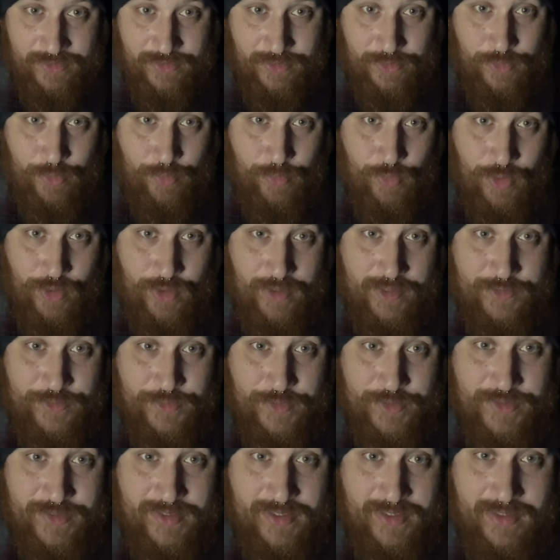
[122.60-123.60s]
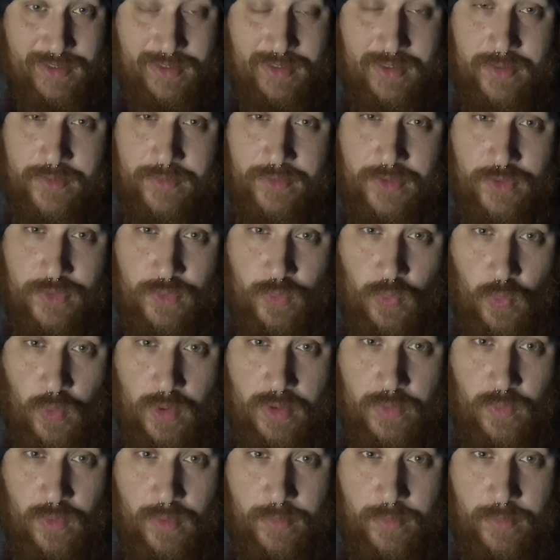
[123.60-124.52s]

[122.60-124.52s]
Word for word: a little more interesting. There's one